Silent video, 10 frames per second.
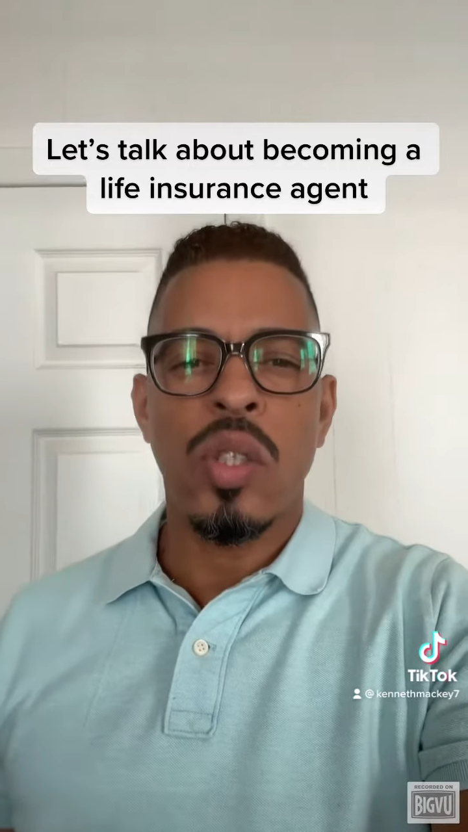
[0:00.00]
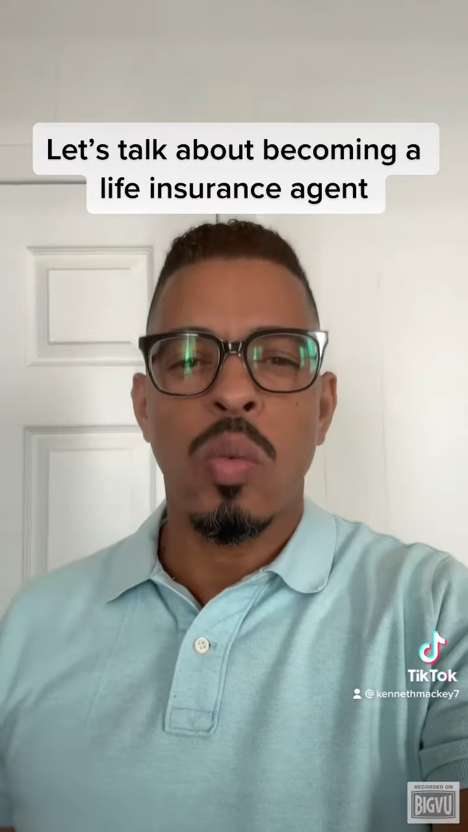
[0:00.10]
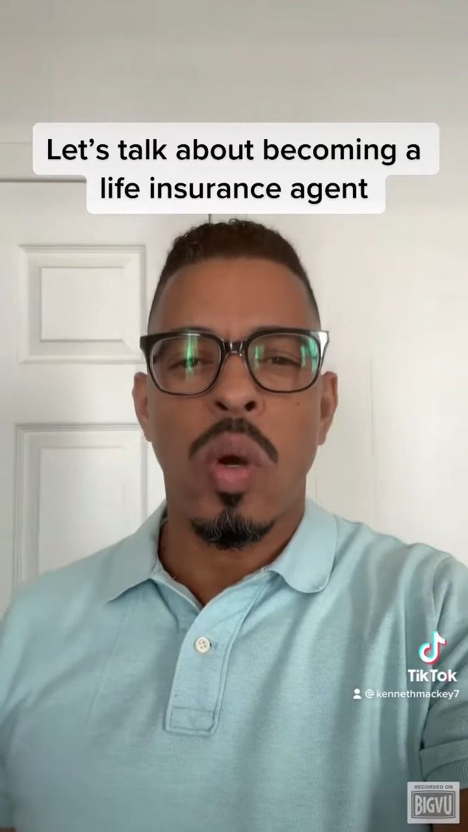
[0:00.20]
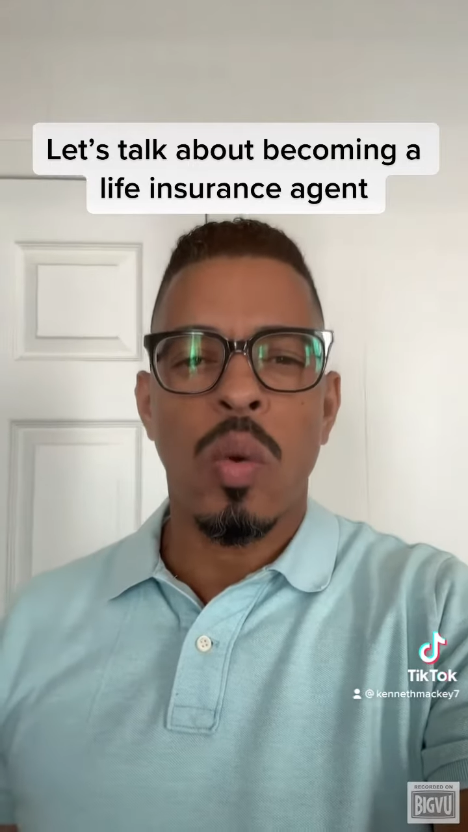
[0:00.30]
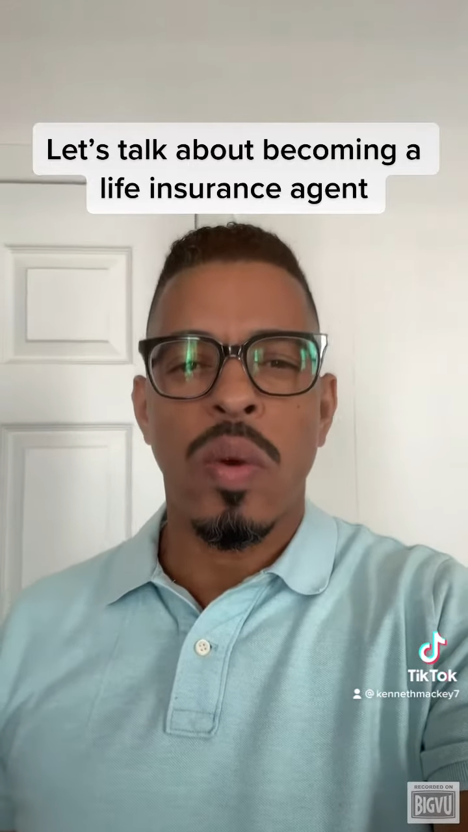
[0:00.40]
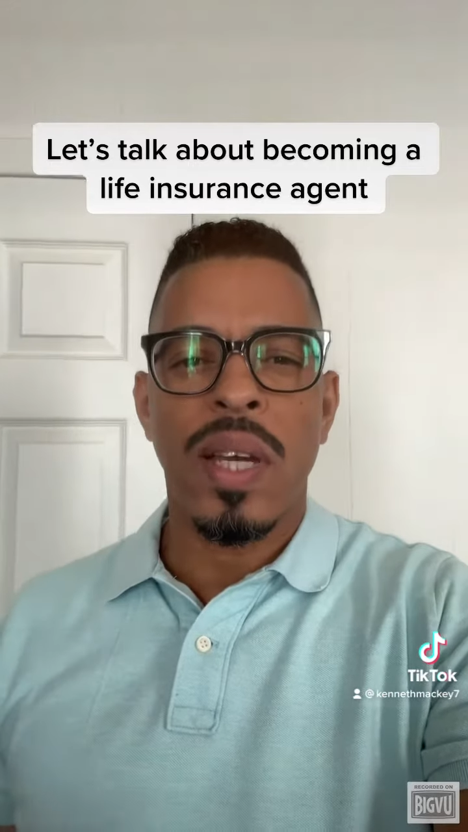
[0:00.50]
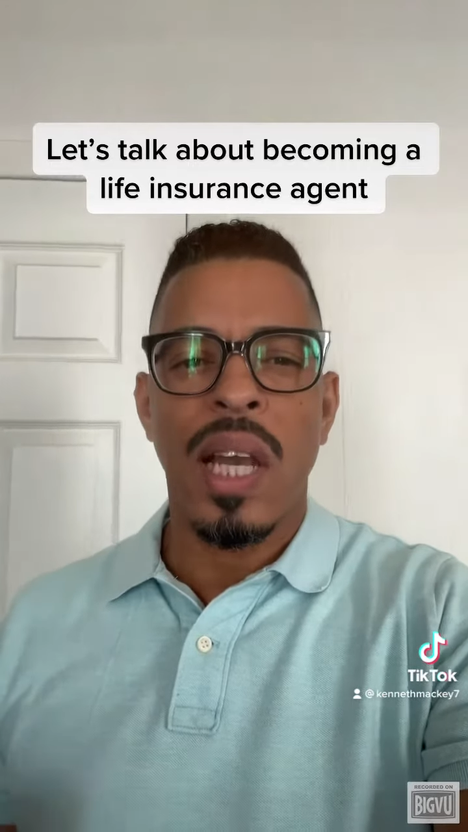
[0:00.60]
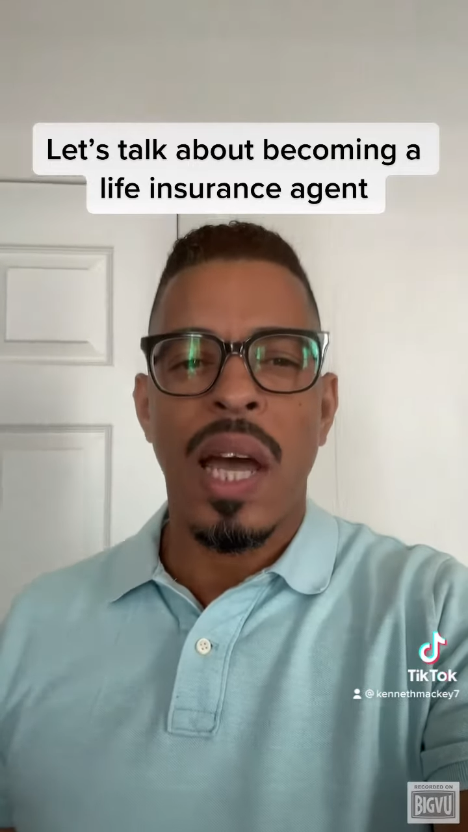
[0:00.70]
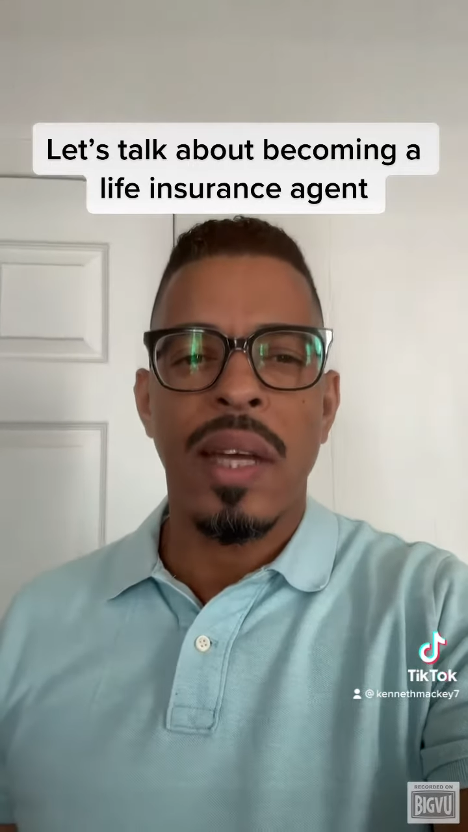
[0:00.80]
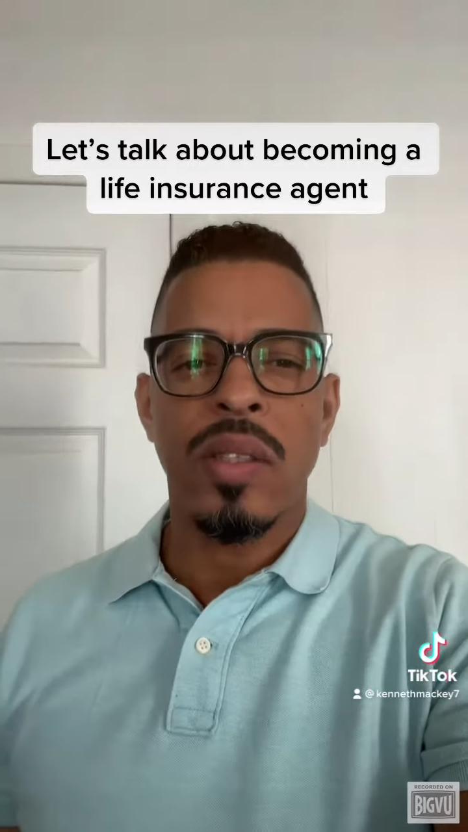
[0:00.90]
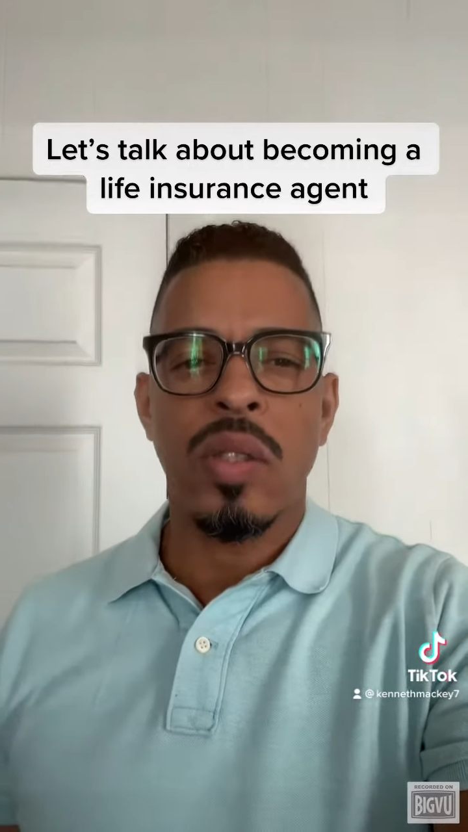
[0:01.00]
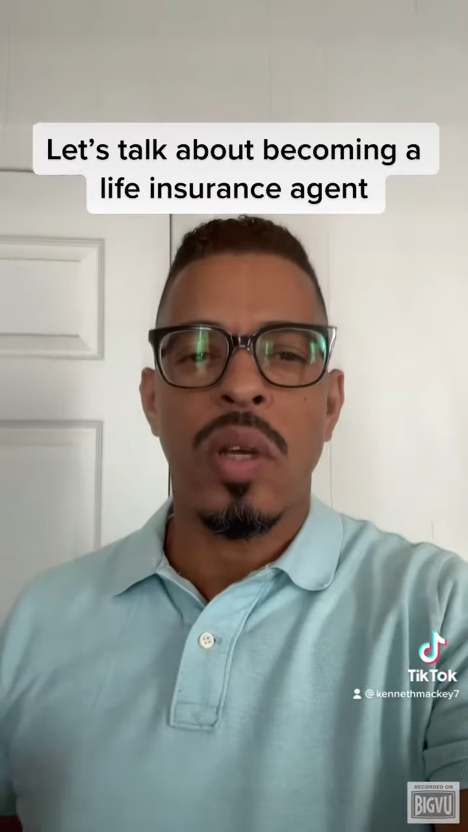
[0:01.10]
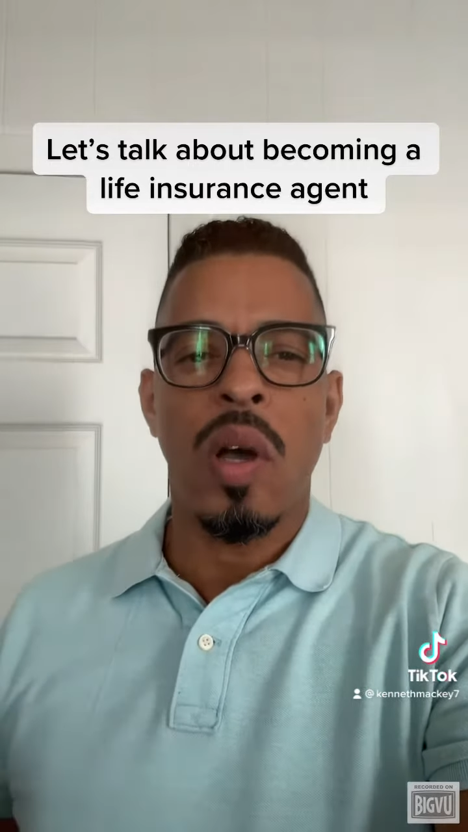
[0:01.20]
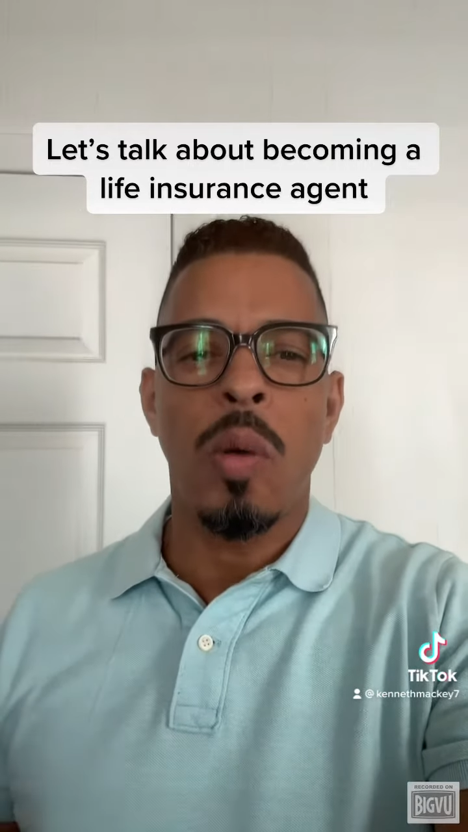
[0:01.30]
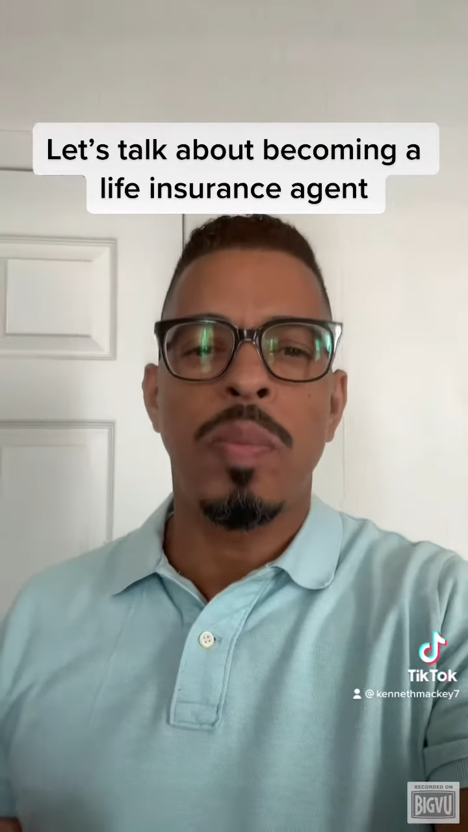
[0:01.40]
to work with clients to
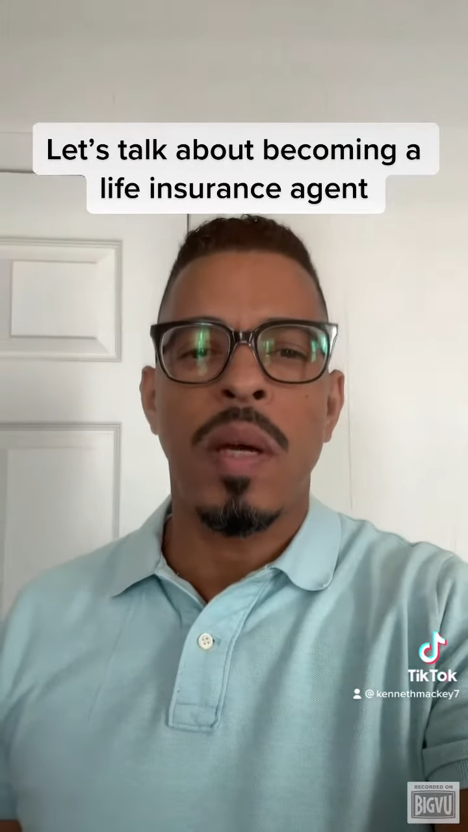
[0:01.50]
help